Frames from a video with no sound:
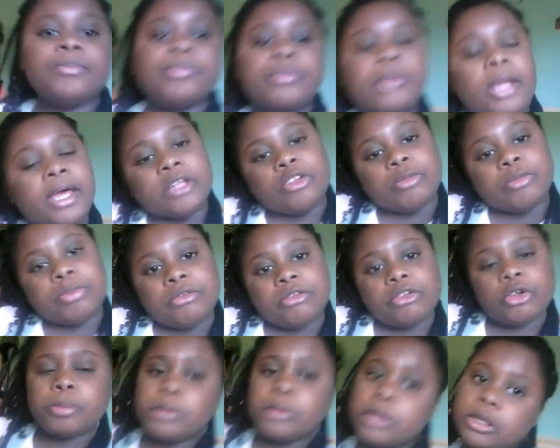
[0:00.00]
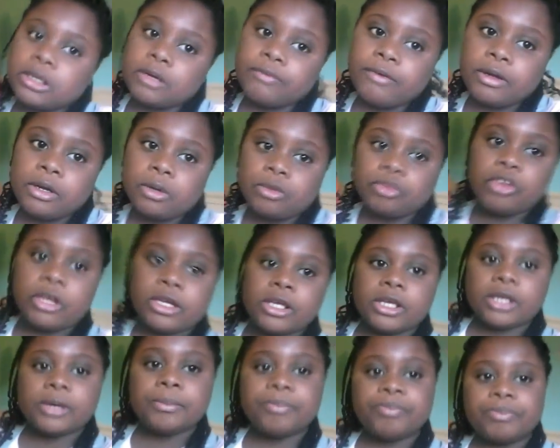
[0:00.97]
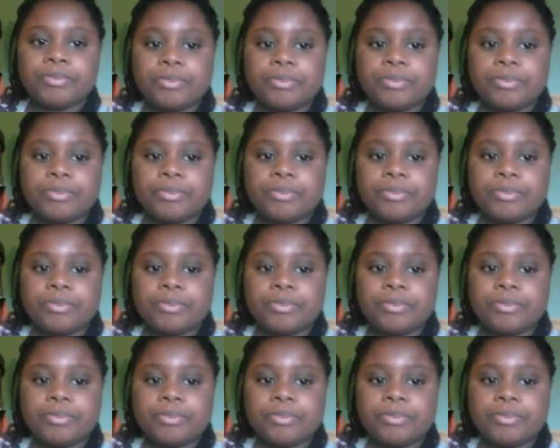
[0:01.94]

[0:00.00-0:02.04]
but it's still pretty good if I don't shake